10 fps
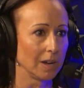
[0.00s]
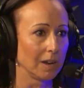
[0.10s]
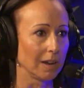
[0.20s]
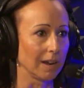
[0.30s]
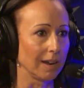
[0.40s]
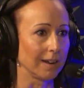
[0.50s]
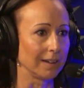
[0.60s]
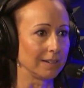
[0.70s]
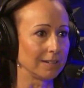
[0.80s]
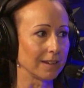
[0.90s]

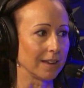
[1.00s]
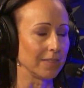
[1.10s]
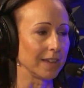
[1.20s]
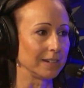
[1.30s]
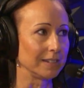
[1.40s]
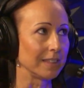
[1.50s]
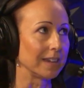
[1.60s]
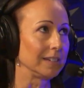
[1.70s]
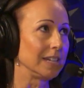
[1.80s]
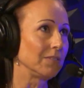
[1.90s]
And
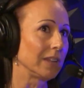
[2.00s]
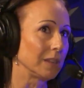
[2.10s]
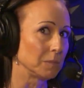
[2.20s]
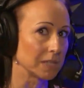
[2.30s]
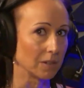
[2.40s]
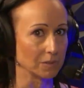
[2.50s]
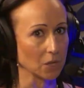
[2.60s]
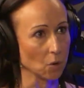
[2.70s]
that giving themselves